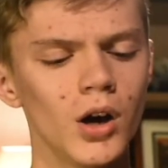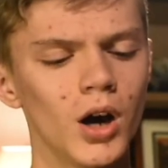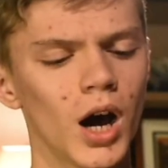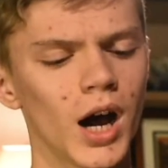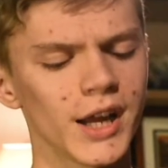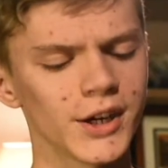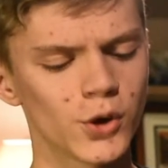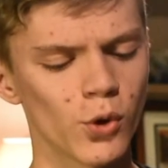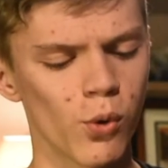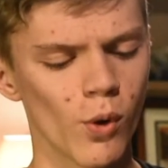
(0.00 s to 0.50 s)

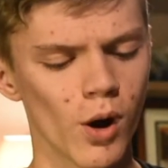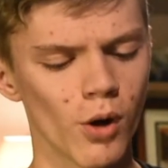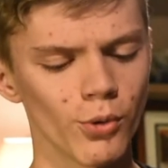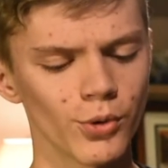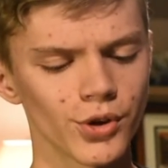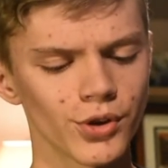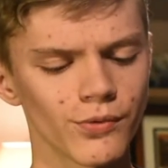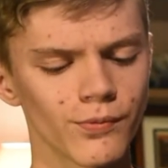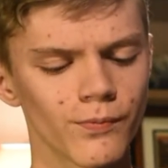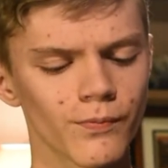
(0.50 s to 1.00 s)
I
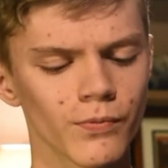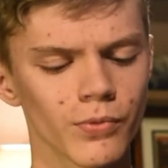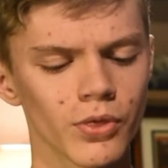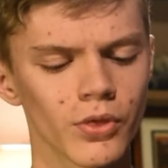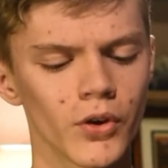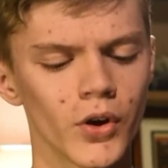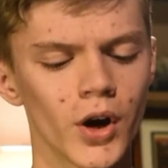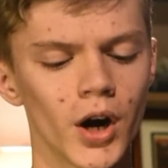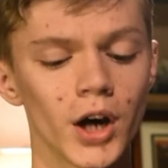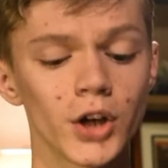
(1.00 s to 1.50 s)
quote,
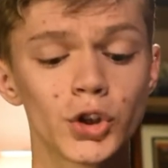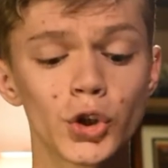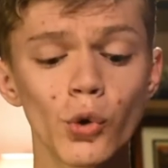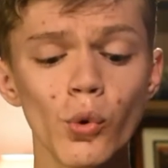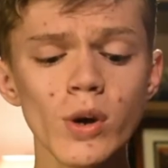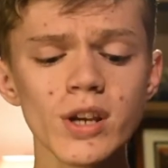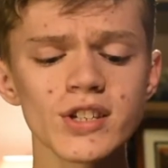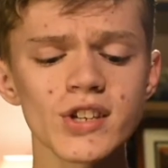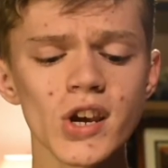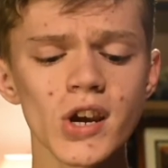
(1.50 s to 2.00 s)
"A
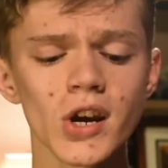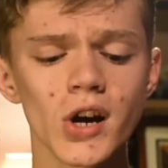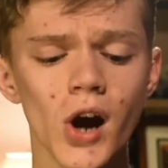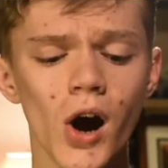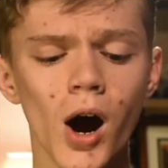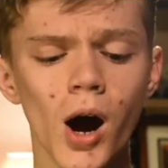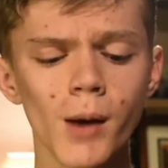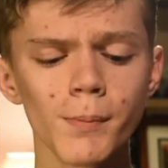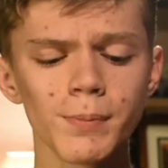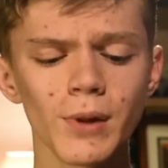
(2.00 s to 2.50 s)
twist can
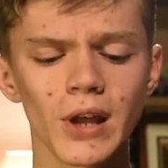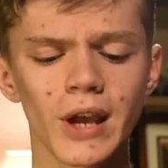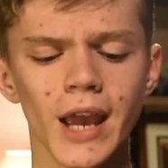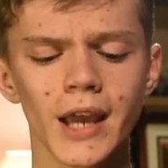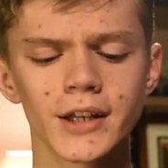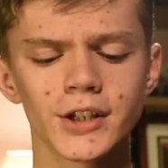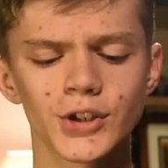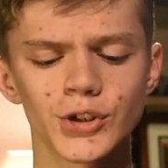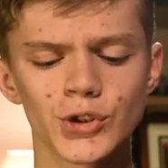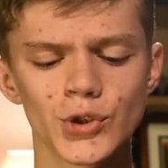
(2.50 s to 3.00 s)

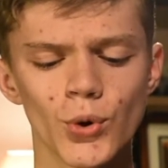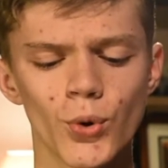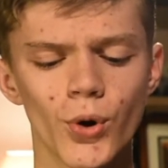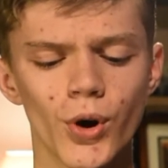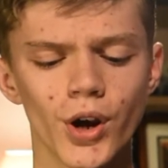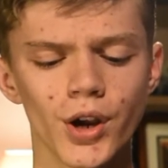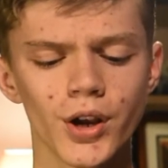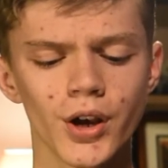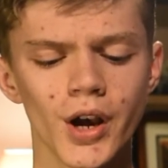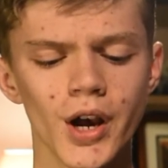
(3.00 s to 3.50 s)
complicate a
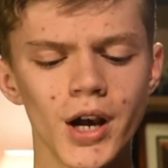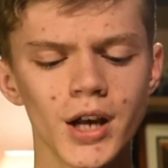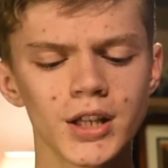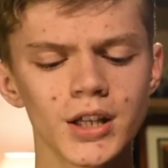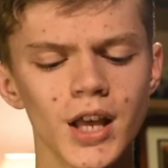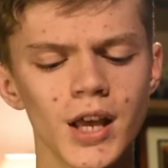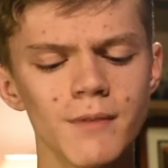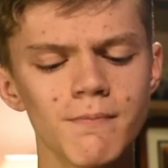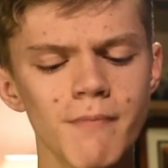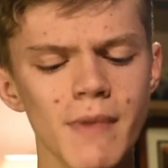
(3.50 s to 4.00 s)
story
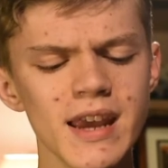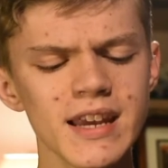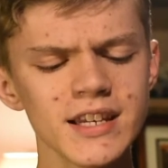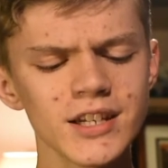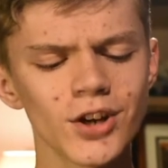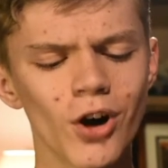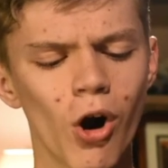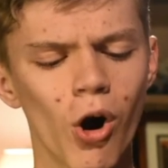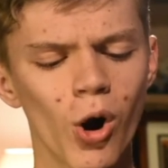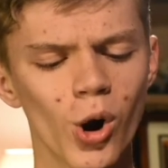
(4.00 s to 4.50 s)
and make
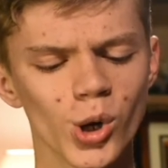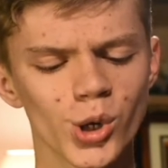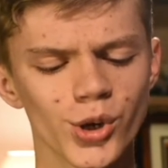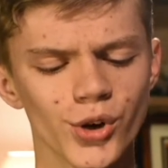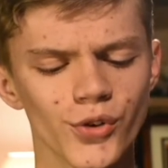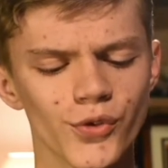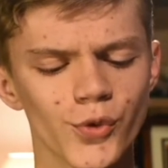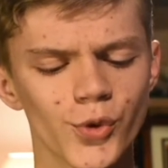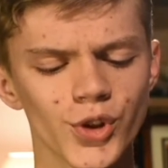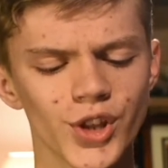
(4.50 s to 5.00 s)
it
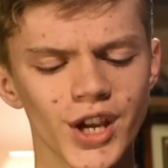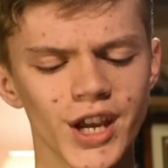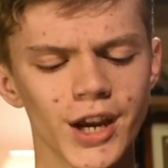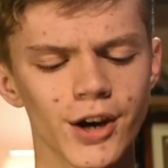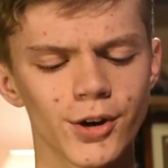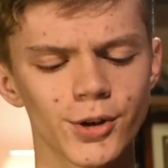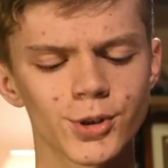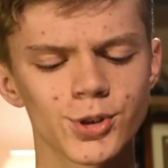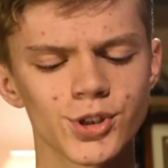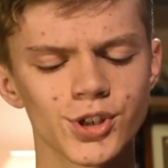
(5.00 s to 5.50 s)
harder for the
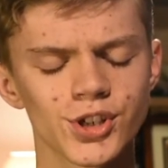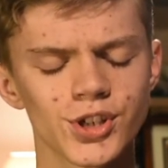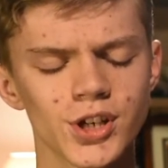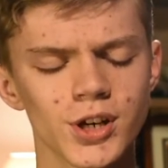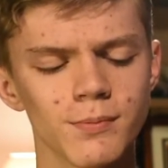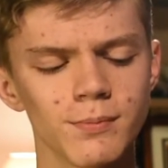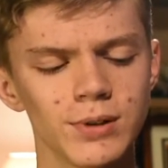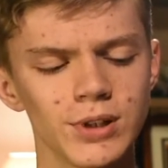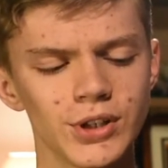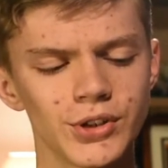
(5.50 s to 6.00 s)
characters to
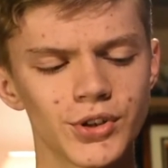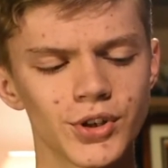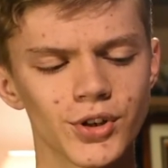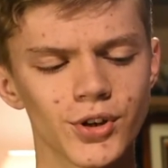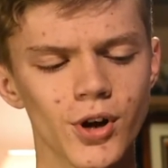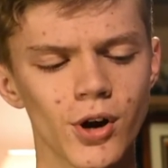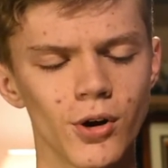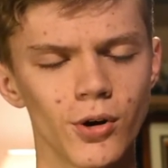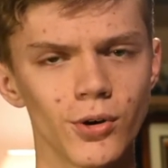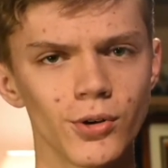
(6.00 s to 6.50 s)
complete their
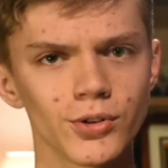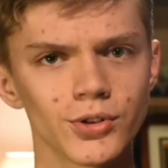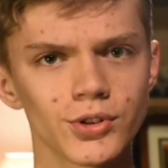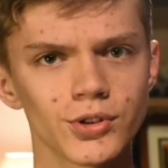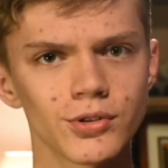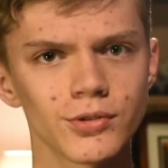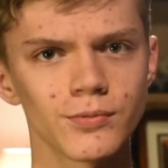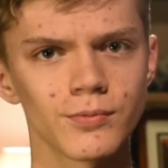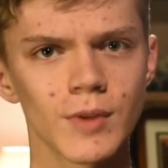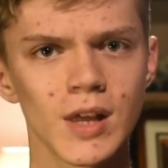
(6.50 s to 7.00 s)

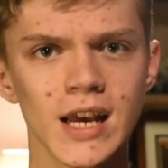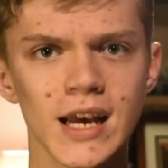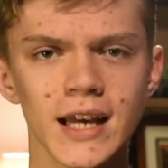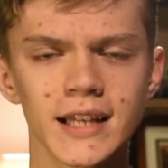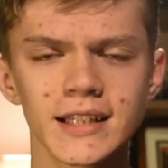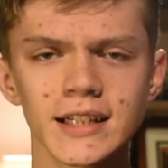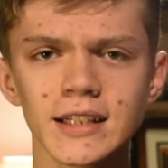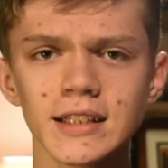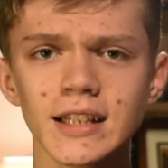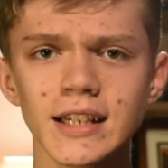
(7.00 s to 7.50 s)
goals."
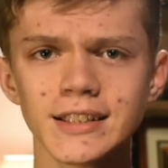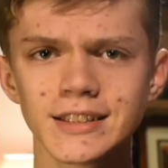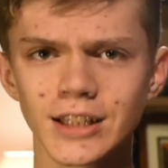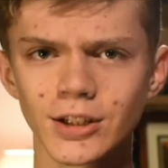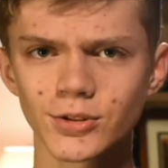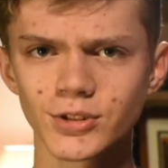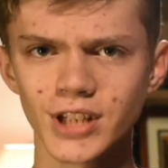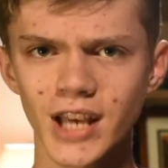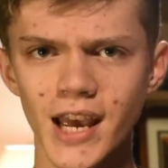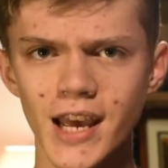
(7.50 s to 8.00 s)
And then it lays
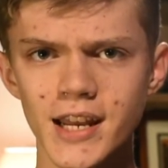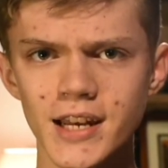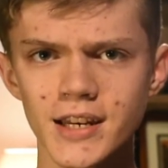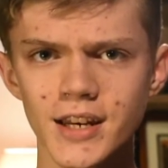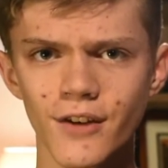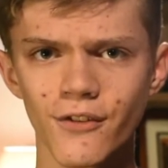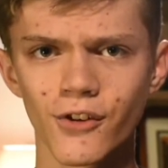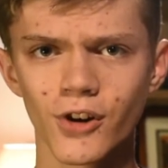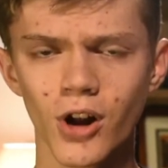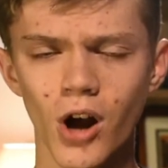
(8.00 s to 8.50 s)
out 10
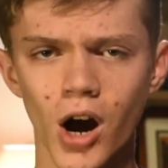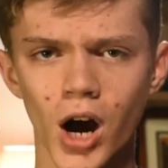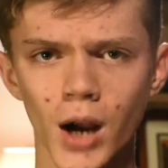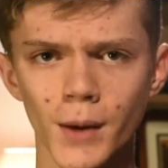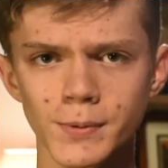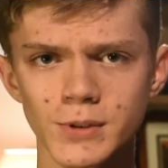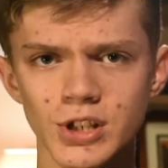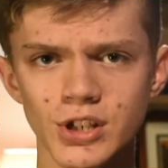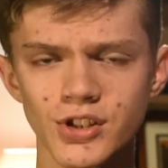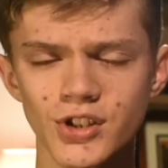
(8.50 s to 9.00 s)
different
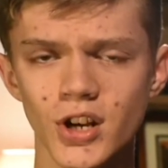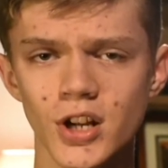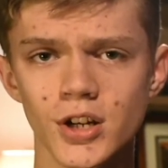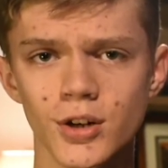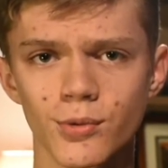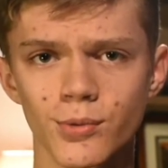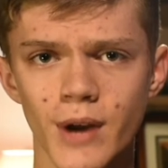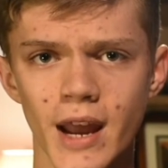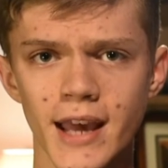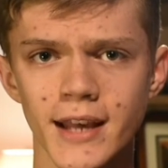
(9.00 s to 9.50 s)
options on
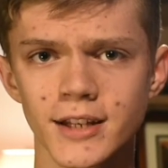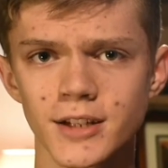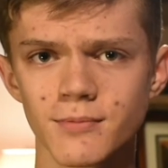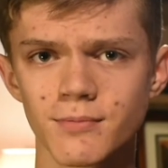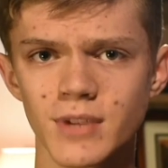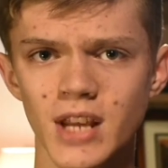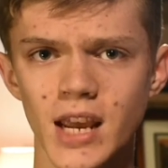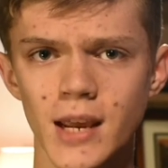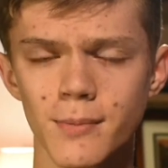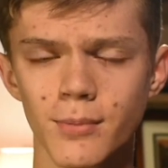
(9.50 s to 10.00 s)
a
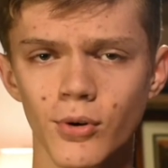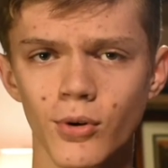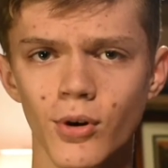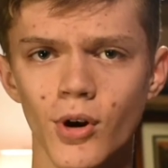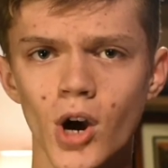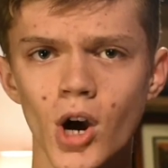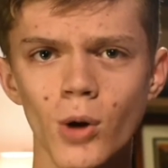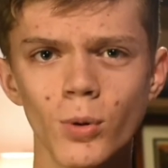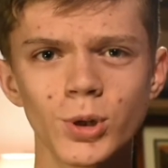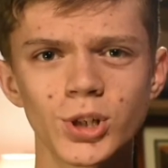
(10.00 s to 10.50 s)
random table,
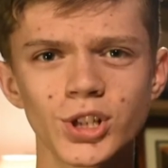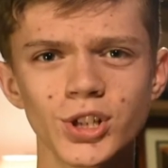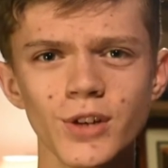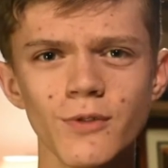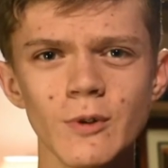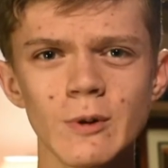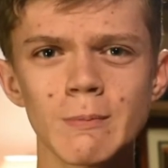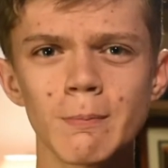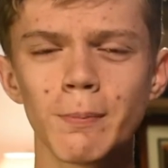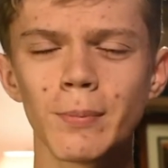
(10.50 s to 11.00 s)
which are
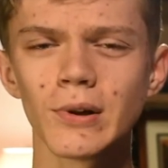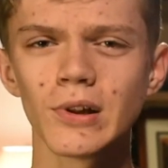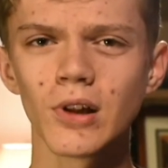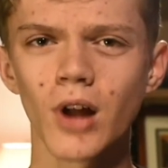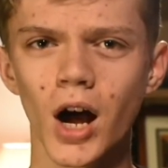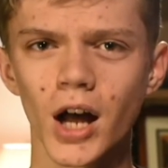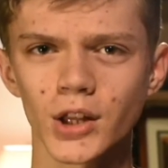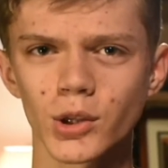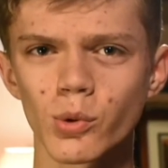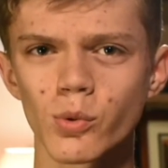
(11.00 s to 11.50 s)
different
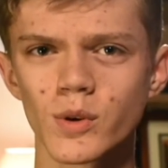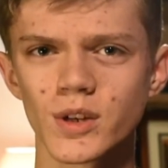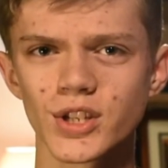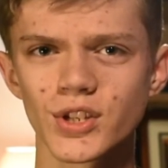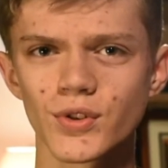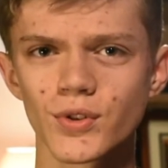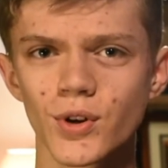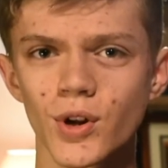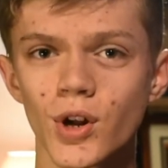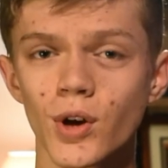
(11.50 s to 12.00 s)
plot
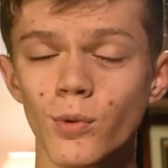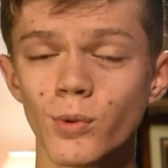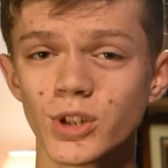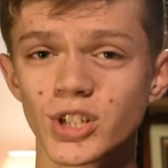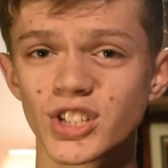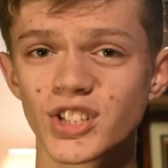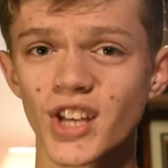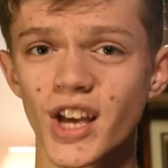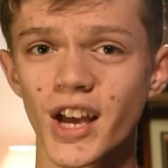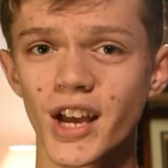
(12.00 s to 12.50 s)
twists
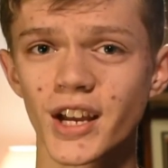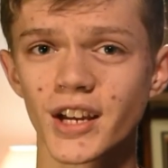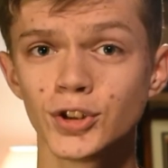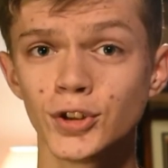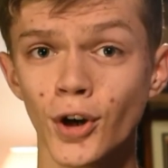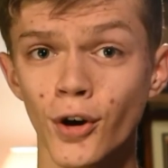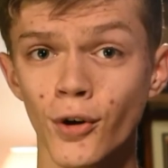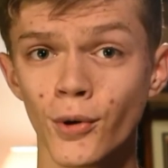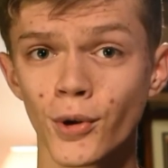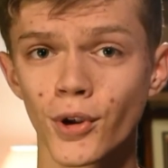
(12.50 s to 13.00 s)
which they
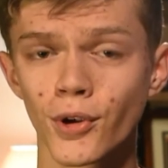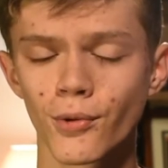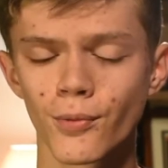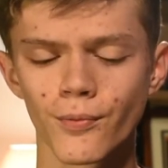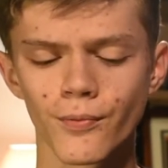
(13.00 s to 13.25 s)
show you.